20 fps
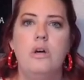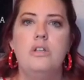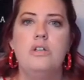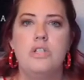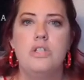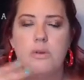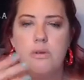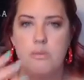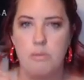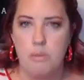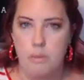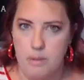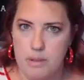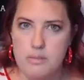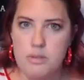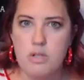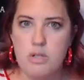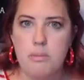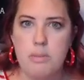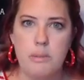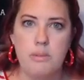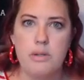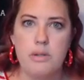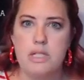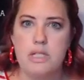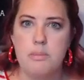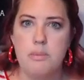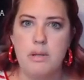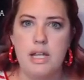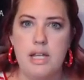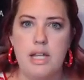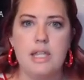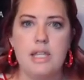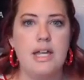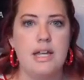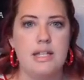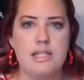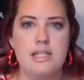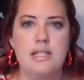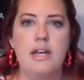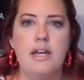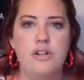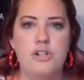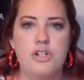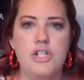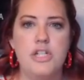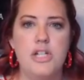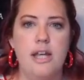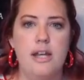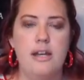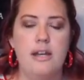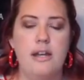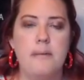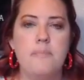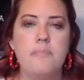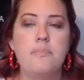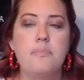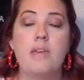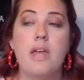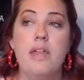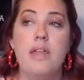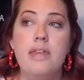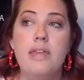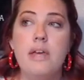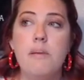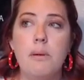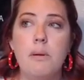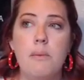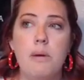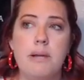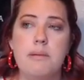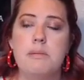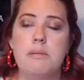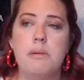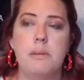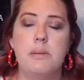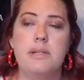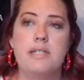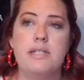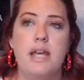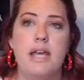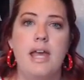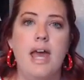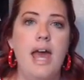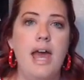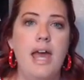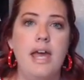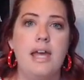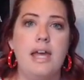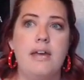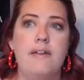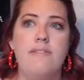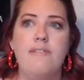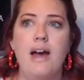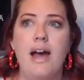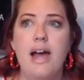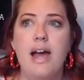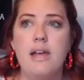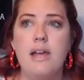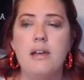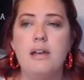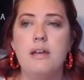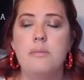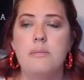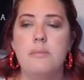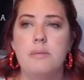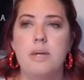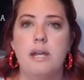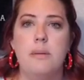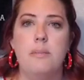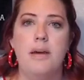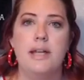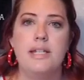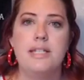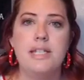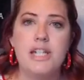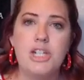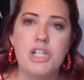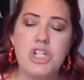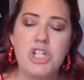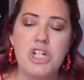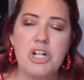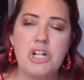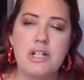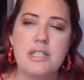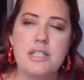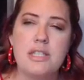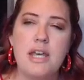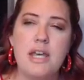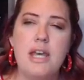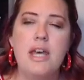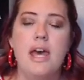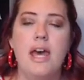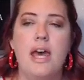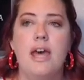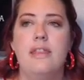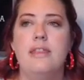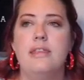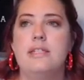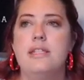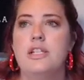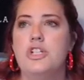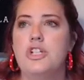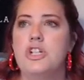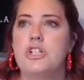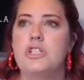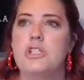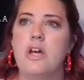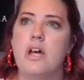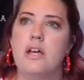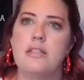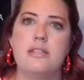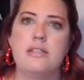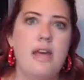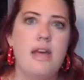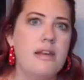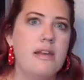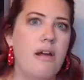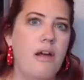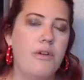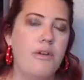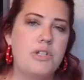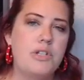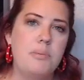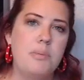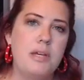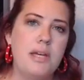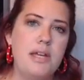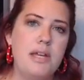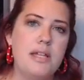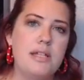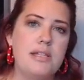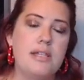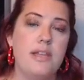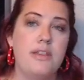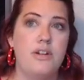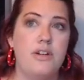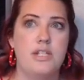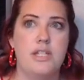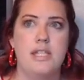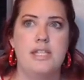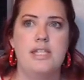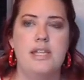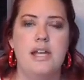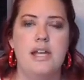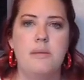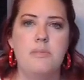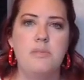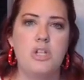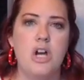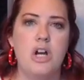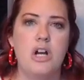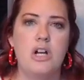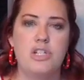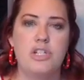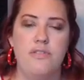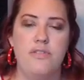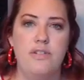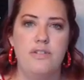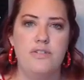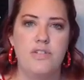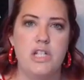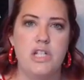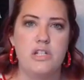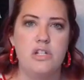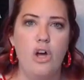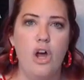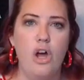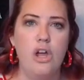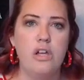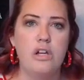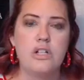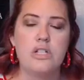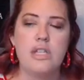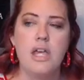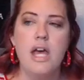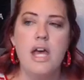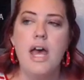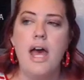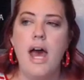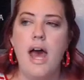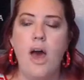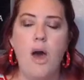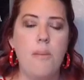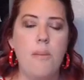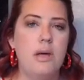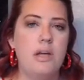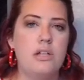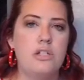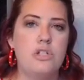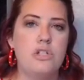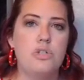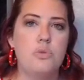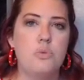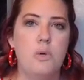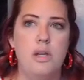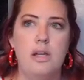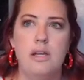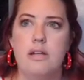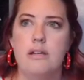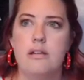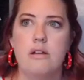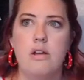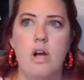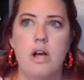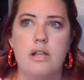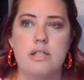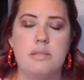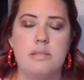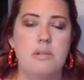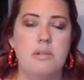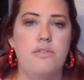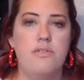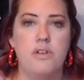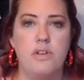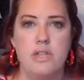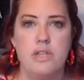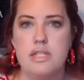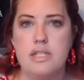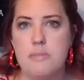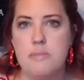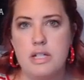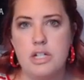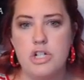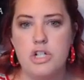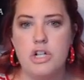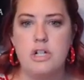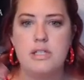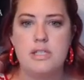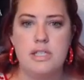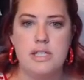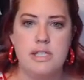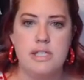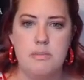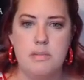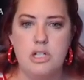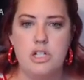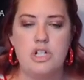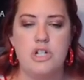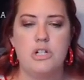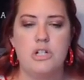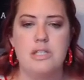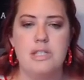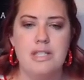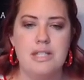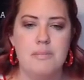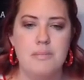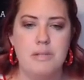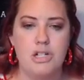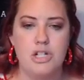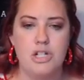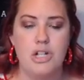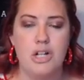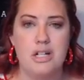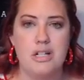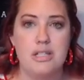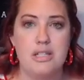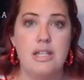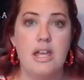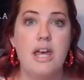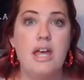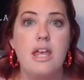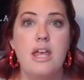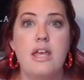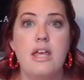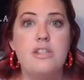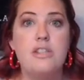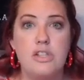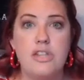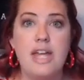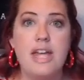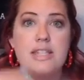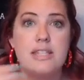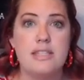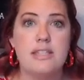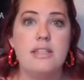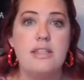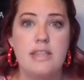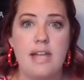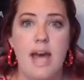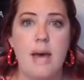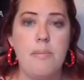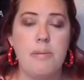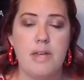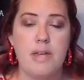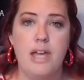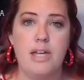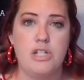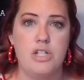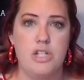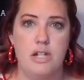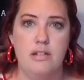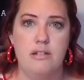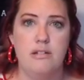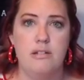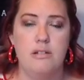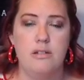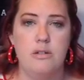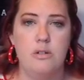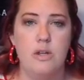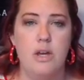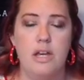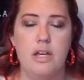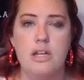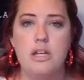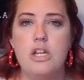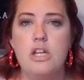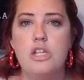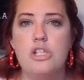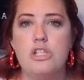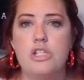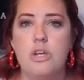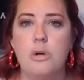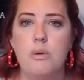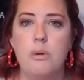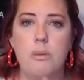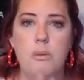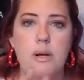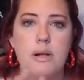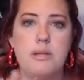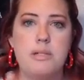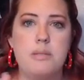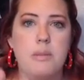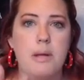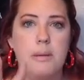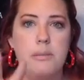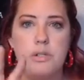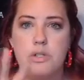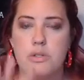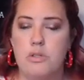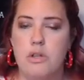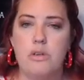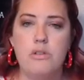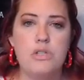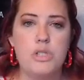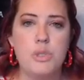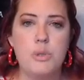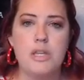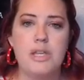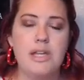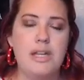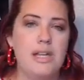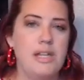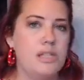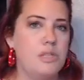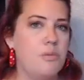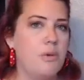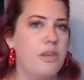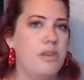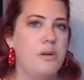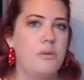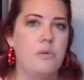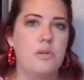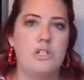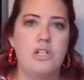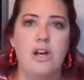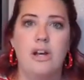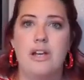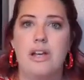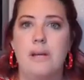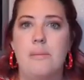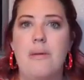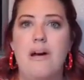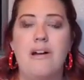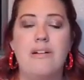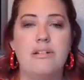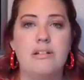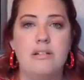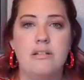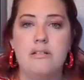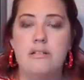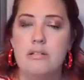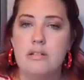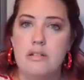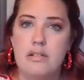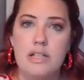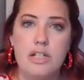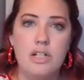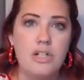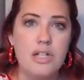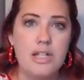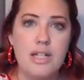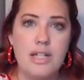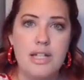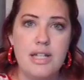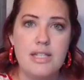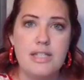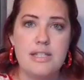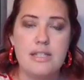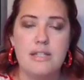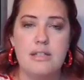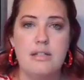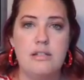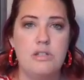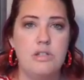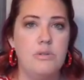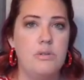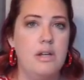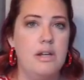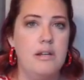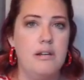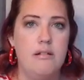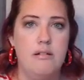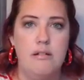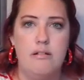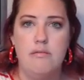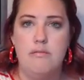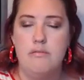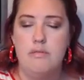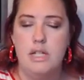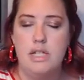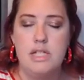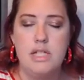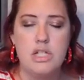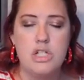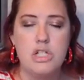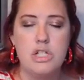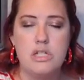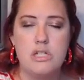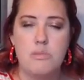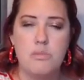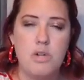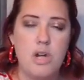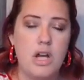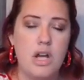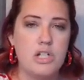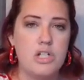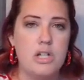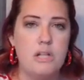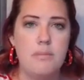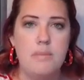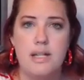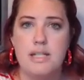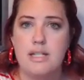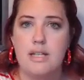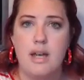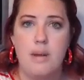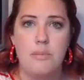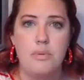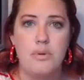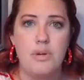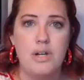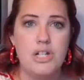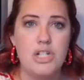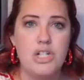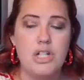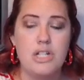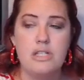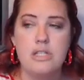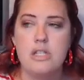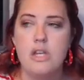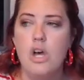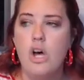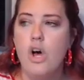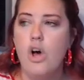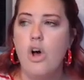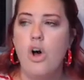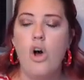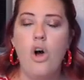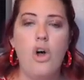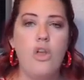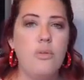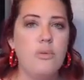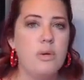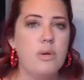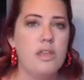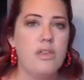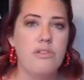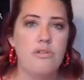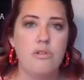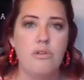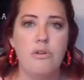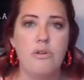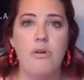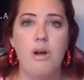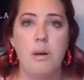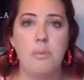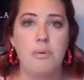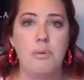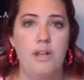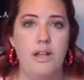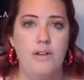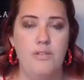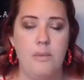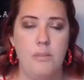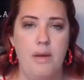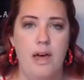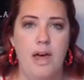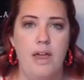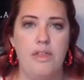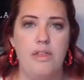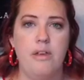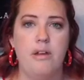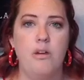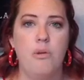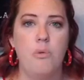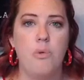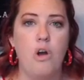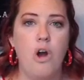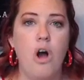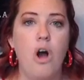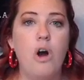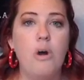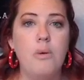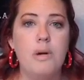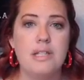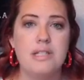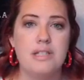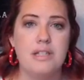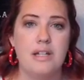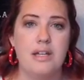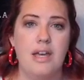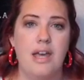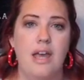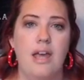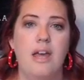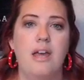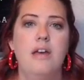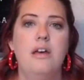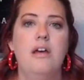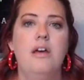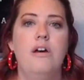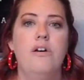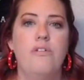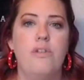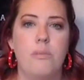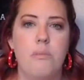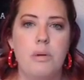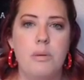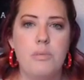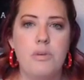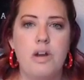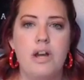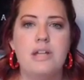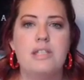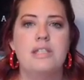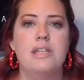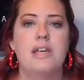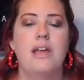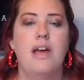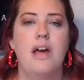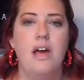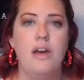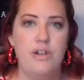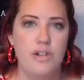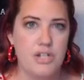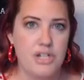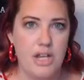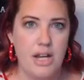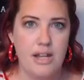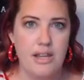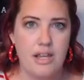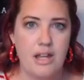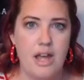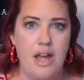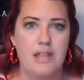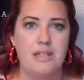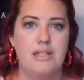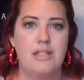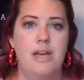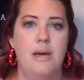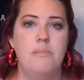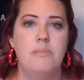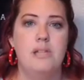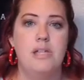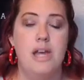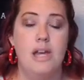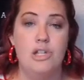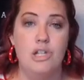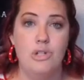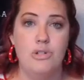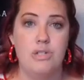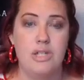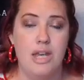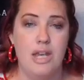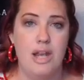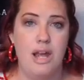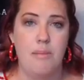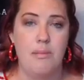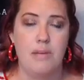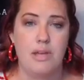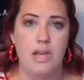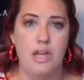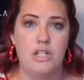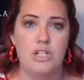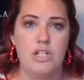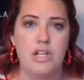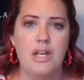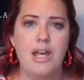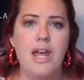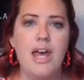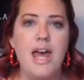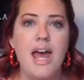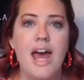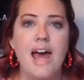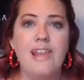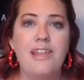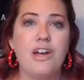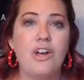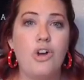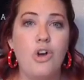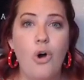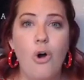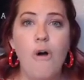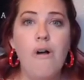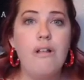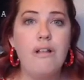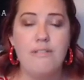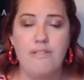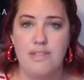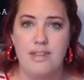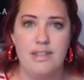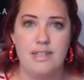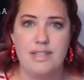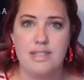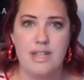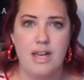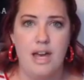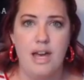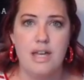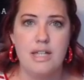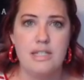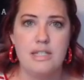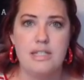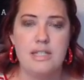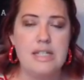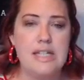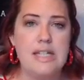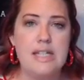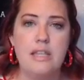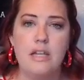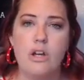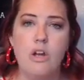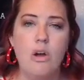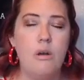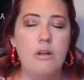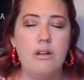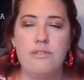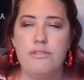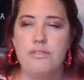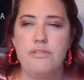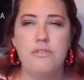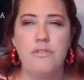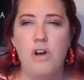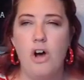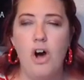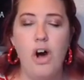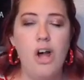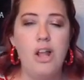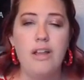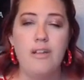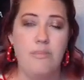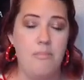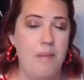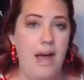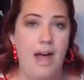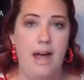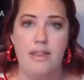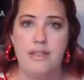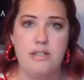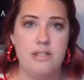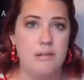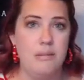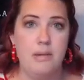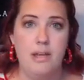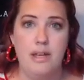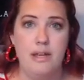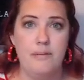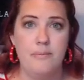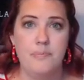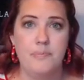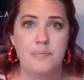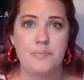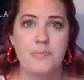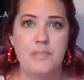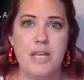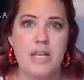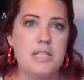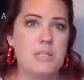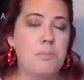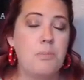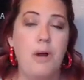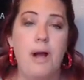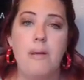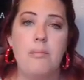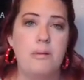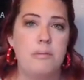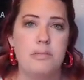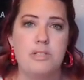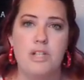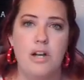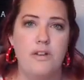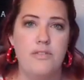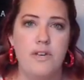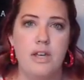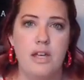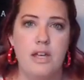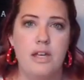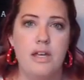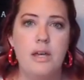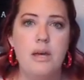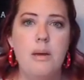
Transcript: So we want them to be able to explain it. That's the understanding. And then we want them to be able to say, hey, if I'm going to buy t-shirts and the t-shirts cost $10 a piece and there's a setup charge of $15, how much will it cost me for this many shirts, this many shirts, this many shirts? So that's the application, okay? So we wanted to be able to do those three things, whether we're talking about little kids doing addition, subtraction, basic operations, all the way through upper level math. We're always looking for memorizing, understanding the concept, and using an application. And the goal of this, guys, the goal of all of math to me is problem solving.